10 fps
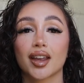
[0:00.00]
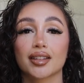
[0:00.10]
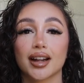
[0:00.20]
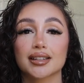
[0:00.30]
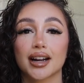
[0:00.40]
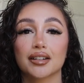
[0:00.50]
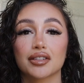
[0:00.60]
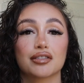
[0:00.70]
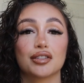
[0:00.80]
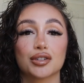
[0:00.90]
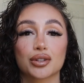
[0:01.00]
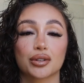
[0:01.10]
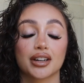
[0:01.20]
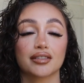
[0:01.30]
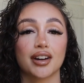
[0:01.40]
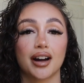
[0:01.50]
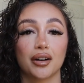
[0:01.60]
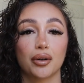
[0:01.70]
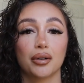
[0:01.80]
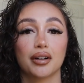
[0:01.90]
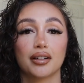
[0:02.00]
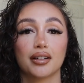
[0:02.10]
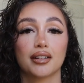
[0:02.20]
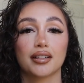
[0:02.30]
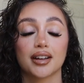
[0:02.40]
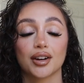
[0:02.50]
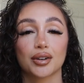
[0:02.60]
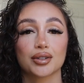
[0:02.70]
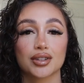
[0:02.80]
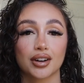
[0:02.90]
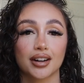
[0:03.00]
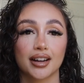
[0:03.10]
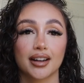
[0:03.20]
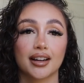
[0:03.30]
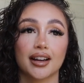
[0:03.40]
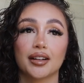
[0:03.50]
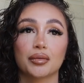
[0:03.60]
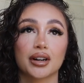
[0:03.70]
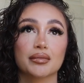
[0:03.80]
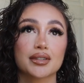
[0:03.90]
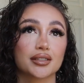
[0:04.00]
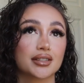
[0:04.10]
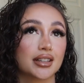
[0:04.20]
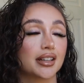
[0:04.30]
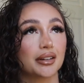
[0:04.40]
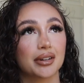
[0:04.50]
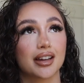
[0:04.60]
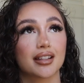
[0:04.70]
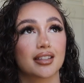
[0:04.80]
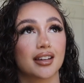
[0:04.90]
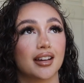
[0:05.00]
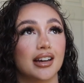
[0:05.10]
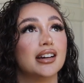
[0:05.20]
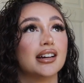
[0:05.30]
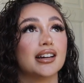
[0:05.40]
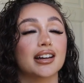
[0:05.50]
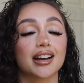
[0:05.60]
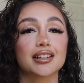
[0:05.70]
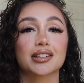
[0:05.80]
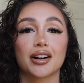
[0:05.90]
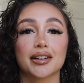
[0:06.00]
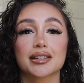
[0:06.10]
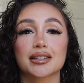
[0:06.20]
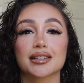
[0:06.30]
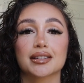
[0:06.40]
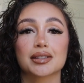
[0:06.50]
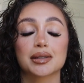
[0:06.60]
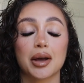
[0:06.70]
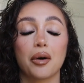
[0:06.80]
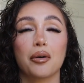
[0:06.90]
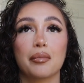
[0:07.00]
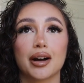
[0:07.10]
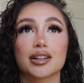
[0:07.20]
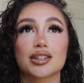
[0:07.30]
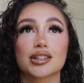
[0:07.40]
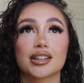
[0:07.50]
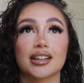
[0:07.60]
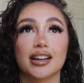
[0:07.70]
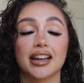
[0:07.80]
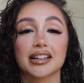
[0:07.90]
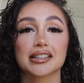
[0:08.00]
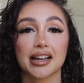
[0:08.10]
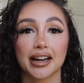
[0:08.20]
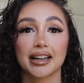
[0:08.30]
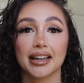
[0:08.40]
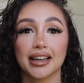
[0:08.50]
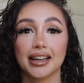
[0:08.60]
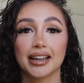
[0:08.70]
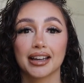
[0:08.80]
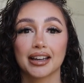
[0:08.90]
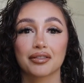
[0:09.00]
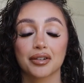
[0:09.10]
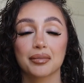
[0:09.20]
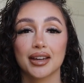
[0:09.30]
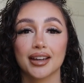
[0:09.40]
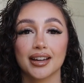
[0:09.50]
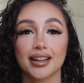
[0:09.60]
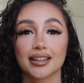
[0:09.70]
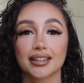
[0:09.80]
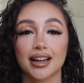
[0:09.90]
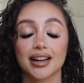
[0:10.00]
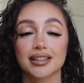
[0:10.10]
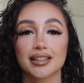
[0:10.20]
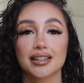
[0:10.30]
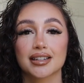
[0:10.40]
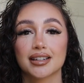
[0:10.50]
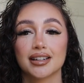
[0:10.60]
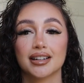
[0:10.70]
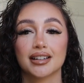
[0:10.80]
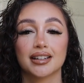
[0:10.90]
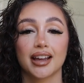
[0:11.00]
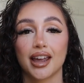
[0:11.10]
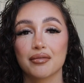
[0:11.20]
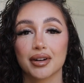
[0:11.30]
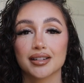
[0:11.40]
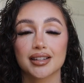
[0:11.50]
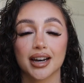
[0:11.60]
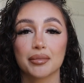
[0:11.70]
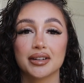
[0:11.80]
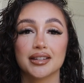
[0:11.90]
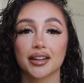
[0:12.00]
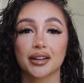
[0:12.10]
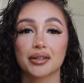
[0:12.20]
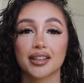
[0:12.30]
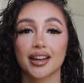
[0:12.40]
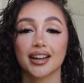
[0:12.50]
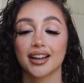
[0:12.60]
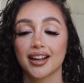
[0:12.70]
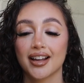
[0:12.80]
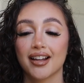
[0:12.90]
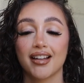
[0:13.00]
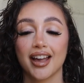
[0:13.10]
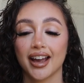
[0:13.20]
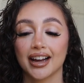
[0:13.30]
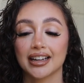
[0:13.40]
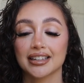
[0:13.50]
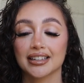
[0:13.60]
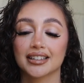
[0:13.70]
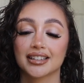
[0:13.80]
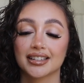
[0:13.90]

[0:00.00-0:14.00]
that's kind of the full story of how it all started and what I'm still dealing with it has caused so much anxiety for me in the last eight months that I've been dealing with it. And